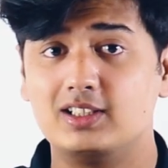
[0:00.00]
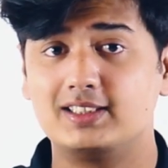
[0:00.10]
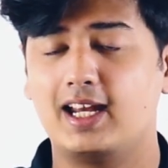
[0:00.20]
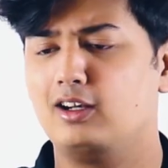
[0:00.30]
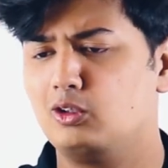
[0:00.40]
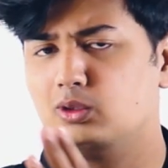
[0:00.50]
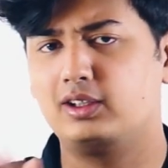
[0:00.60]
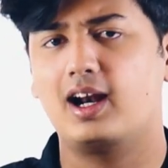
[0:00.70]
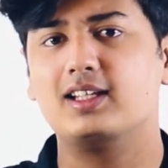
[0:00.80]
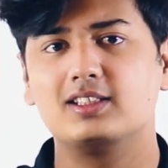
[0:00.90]
will send to the
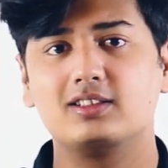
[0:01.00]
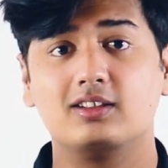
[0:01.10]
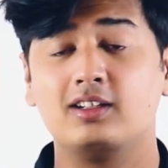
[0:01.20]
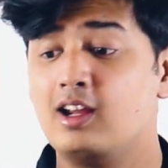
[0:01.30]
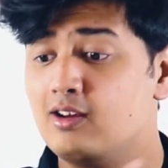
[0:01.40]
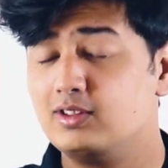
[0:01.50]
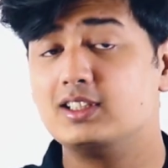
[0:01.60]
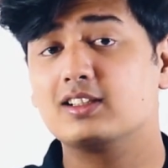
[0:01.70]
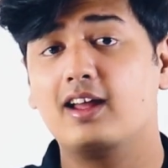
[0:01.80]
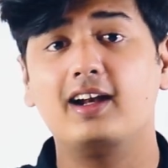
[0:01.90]
transistor,
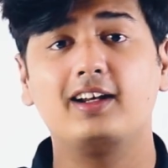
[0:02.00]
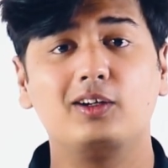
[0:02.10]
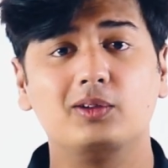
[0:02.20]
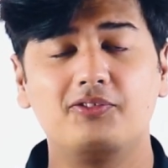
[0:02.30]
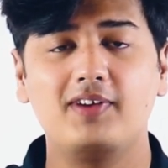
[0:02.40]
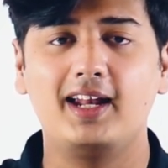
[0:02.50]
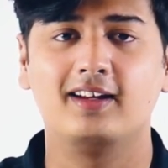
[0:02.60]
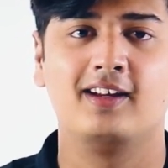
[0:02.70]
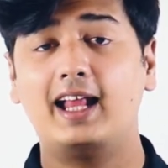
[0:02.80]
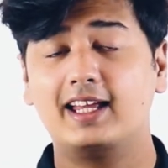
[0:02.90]
which is connected to the
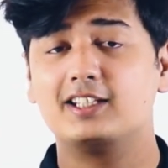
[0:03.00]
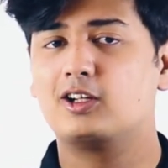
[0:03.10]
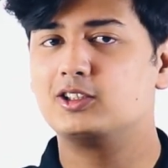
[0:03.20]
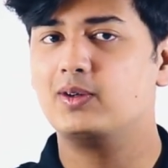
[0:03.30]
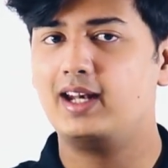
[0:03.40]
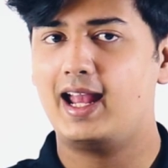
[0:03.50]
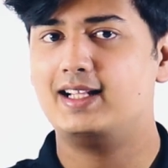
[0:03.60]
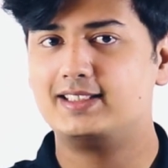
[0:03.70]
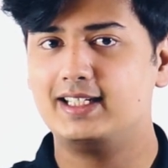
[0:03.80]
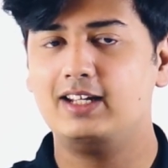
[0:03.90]
fan. And there is also an
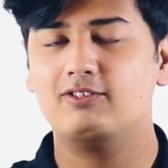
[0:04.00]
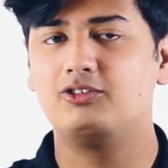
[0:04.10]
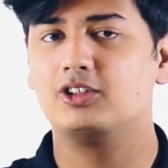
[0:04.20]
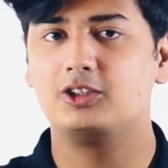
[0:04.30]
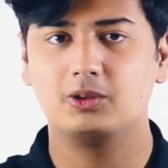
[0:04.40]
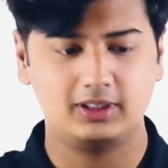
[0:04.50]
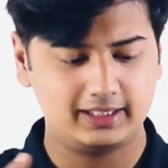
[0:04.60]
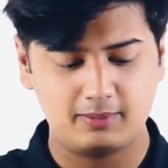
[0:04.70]
LCD which will show the